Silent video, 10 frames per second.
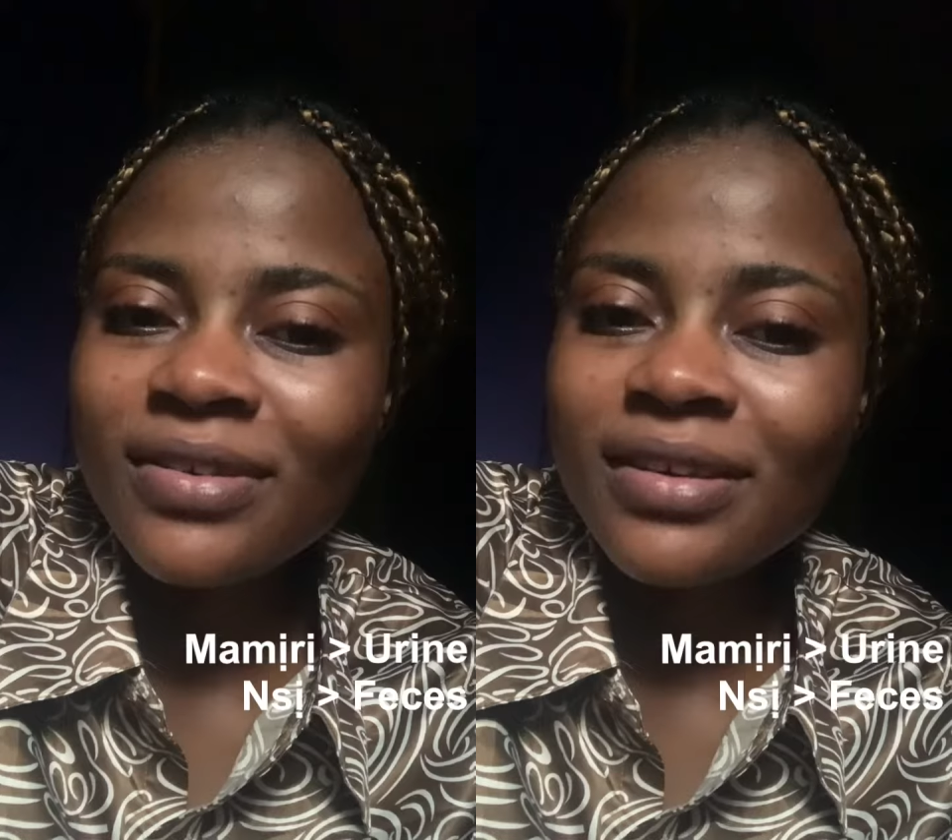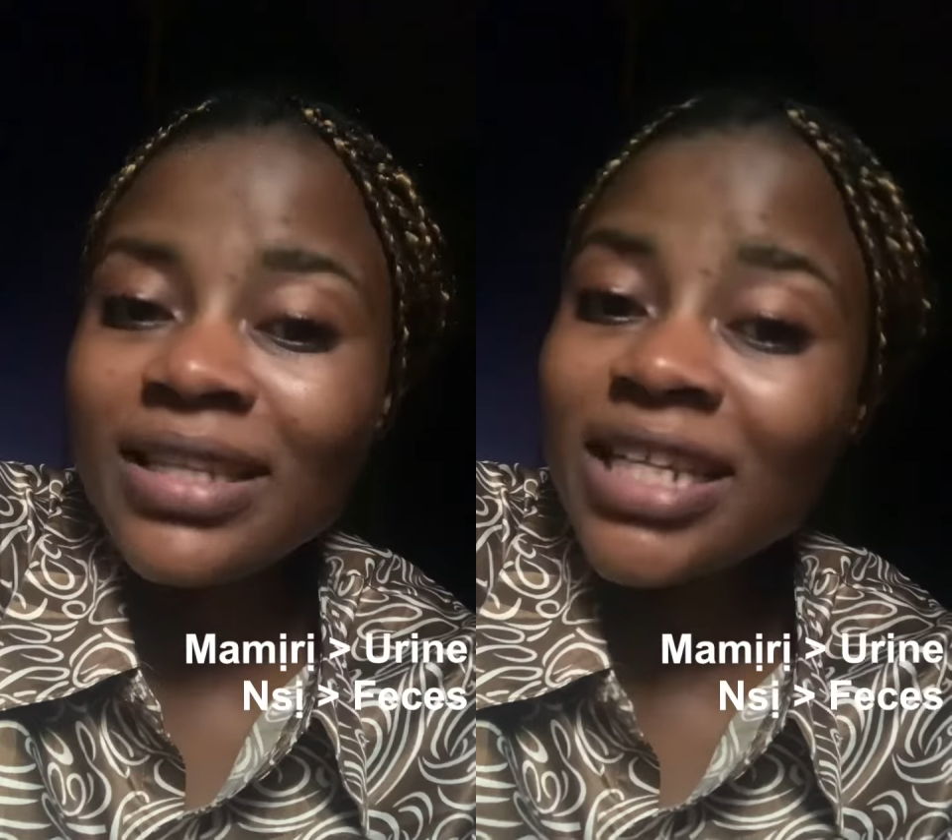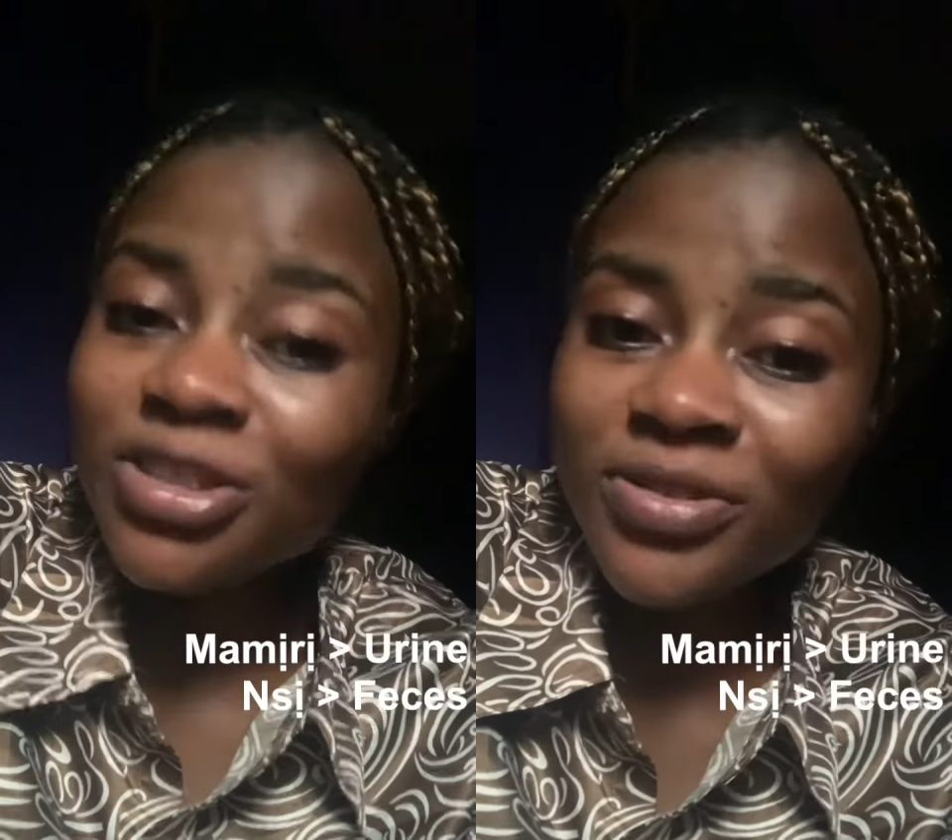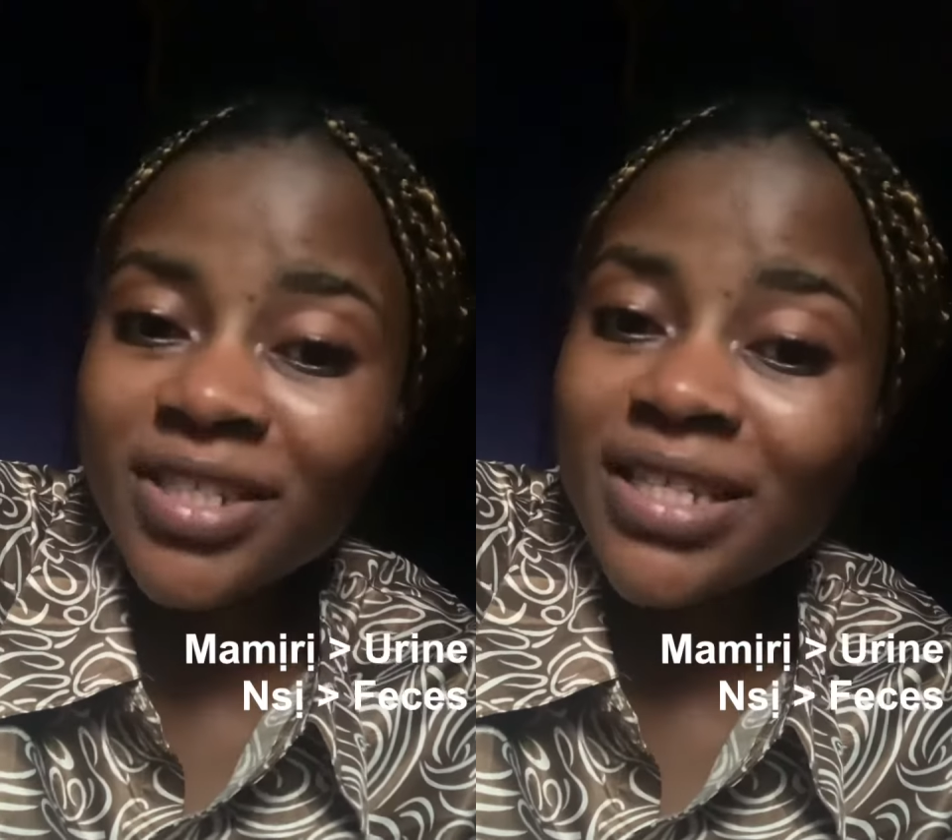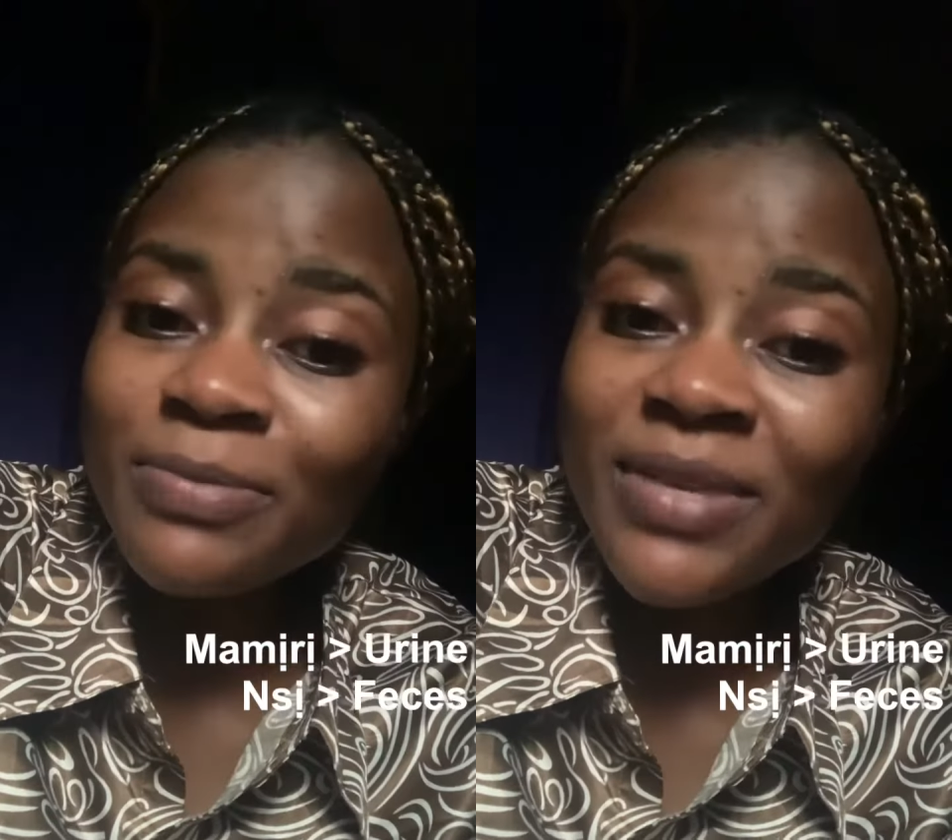Literally,
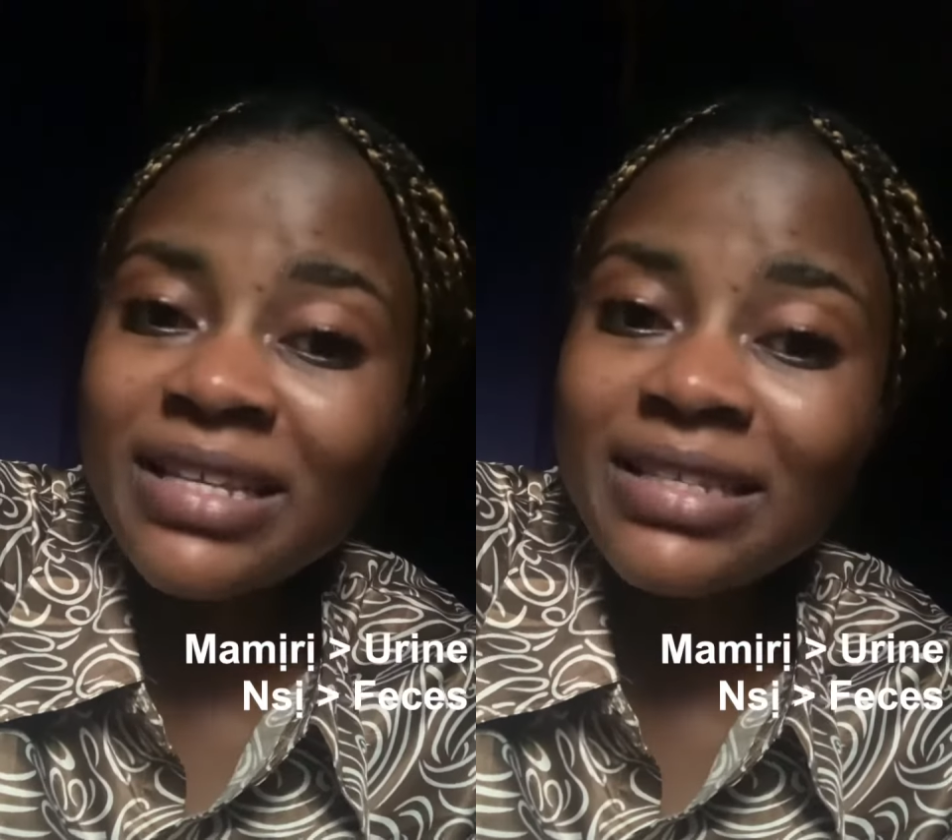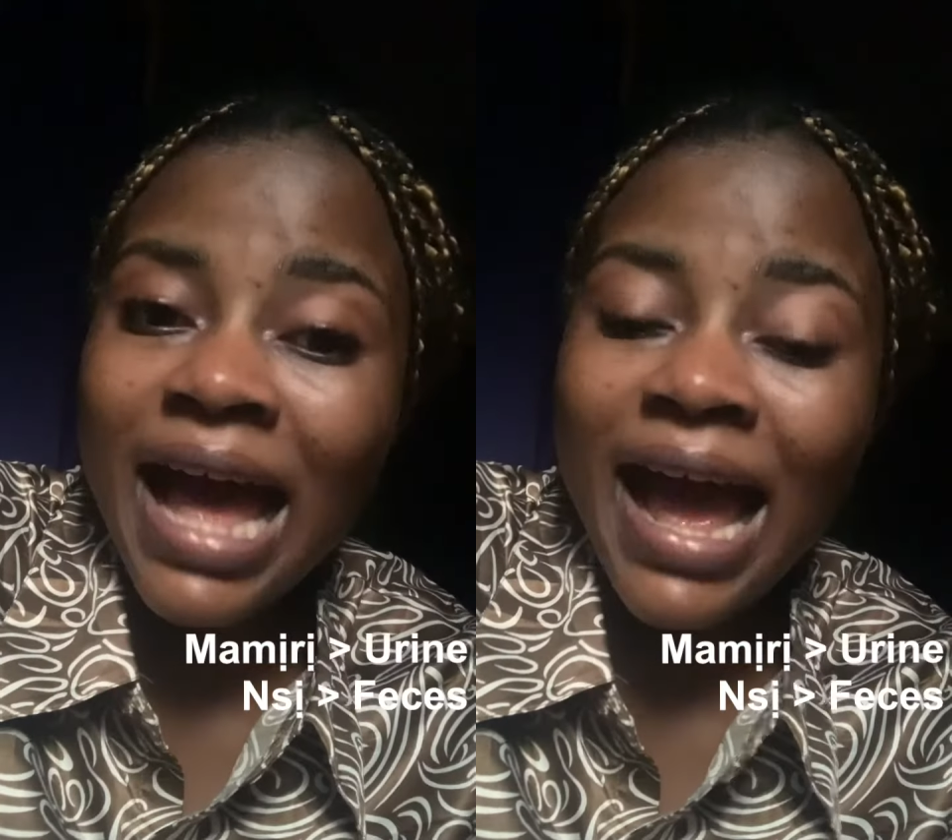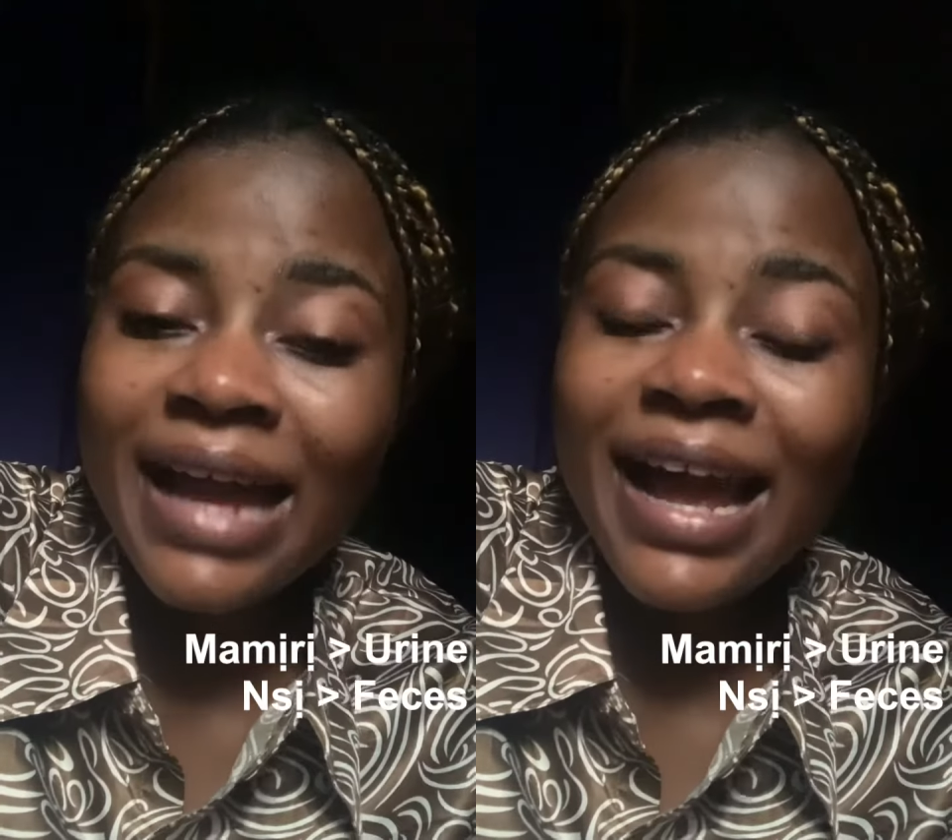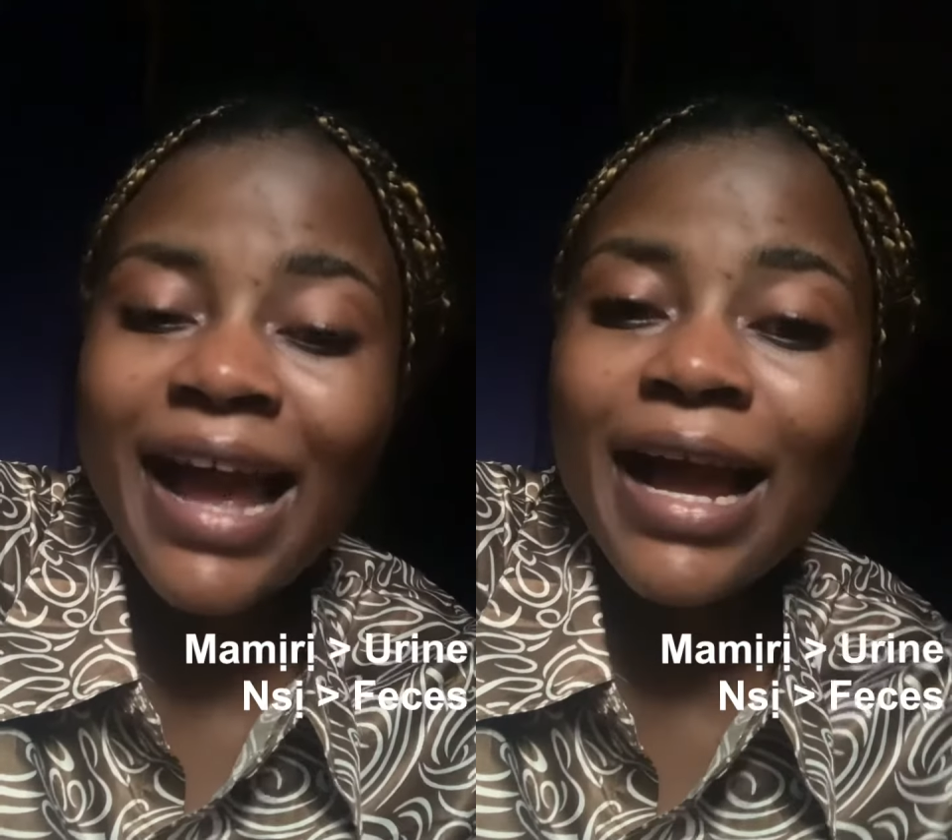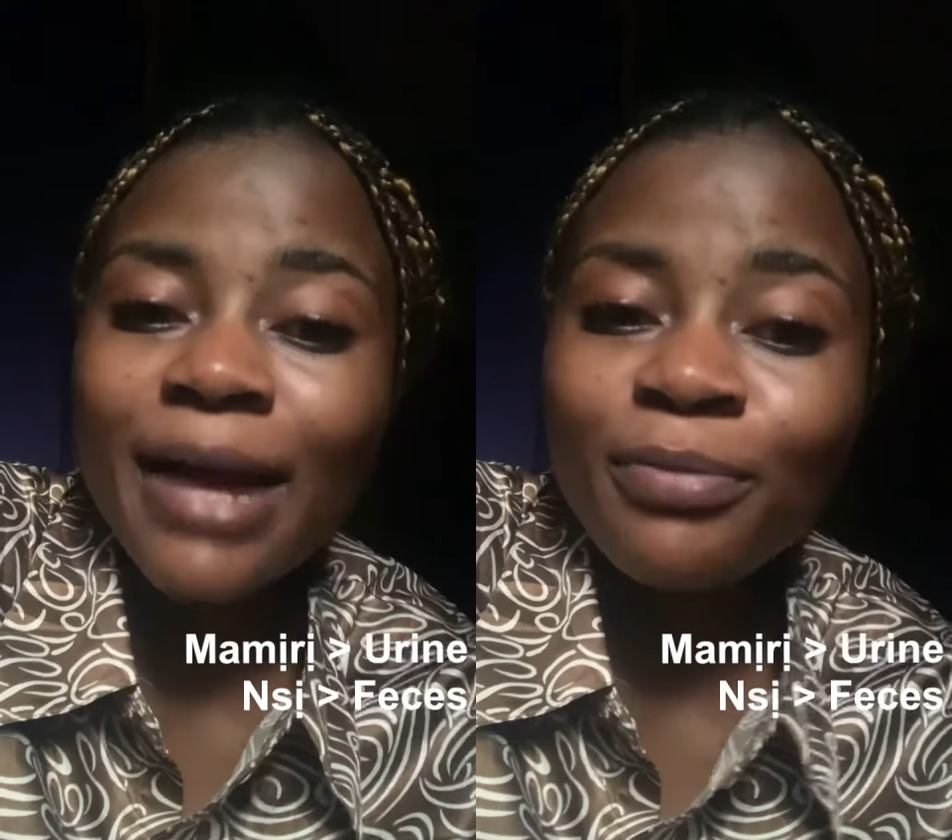it means
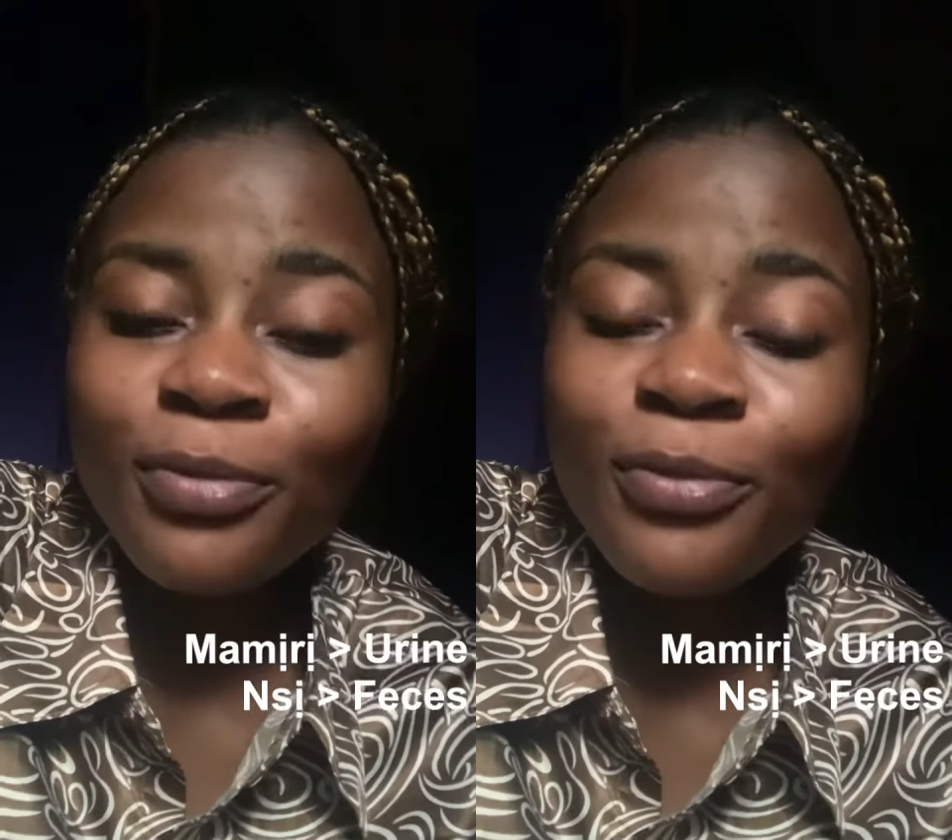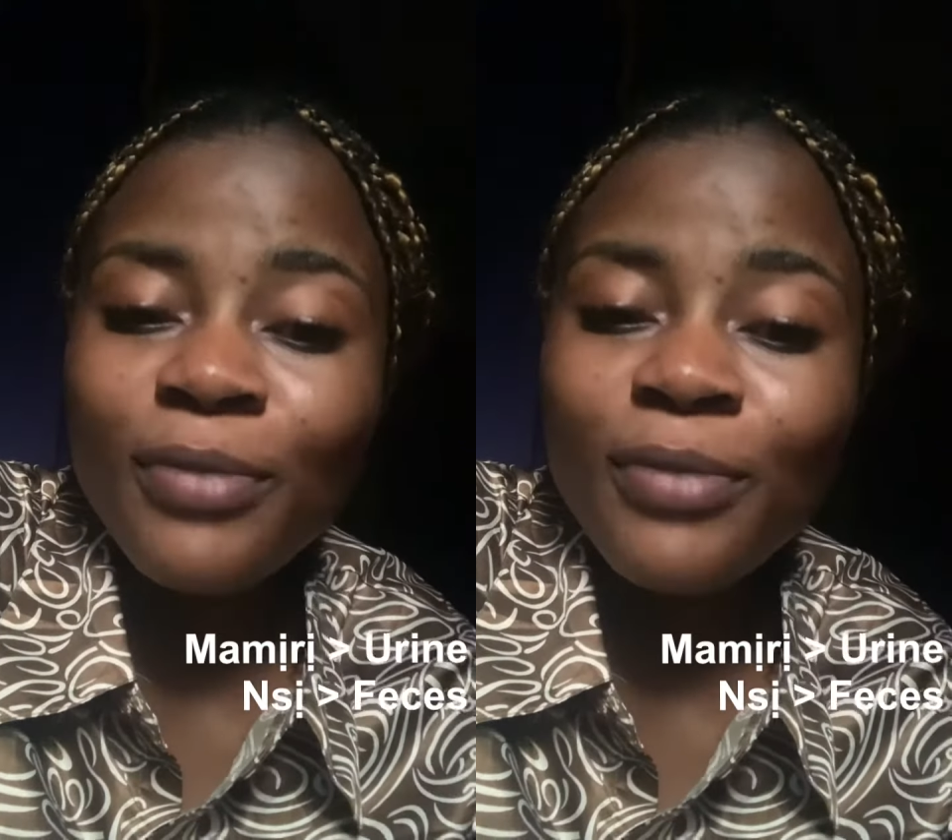I'm